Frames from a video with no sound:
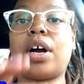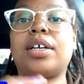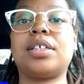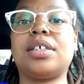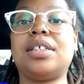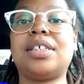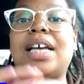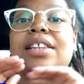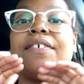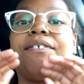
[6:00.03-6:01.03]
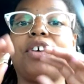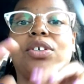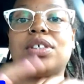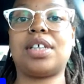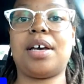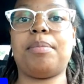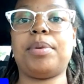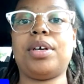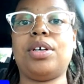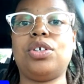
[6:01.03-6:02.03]
start. Take the first step.
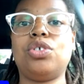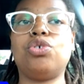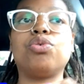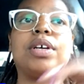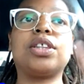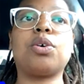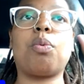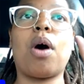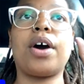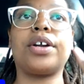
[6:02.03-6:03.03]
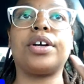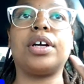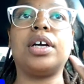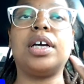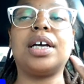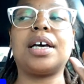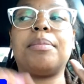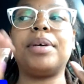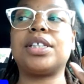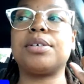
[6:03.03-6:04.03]
Drink the water.
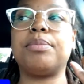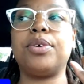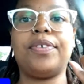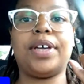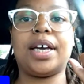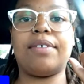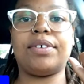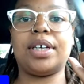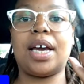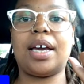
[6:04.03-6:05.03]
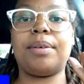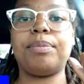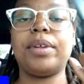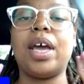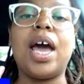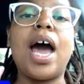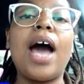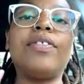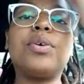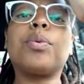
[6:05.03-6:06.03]
Commit to moving every day.
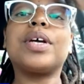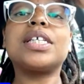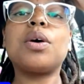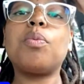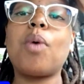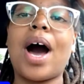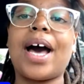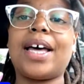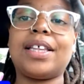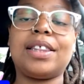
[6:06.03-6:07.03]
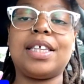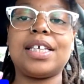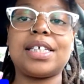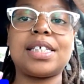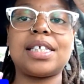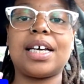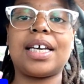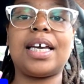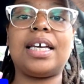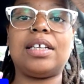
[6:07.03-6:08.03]
And the reason why this
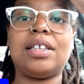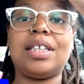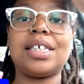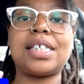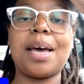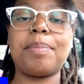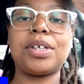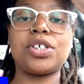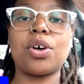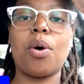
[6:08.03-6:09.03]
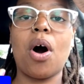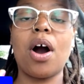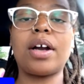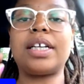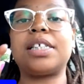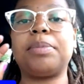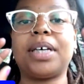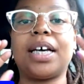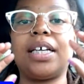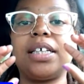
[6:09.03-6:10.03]
step is so hard is
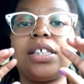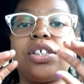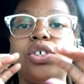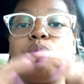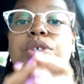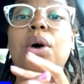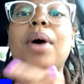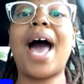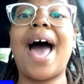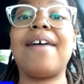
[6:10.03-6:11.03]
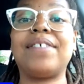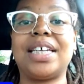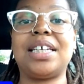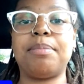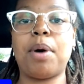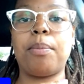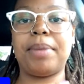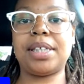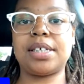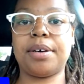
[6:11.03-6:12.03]
because you don't have any
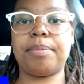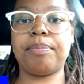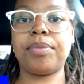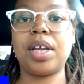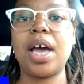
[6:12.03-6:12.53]
momentum.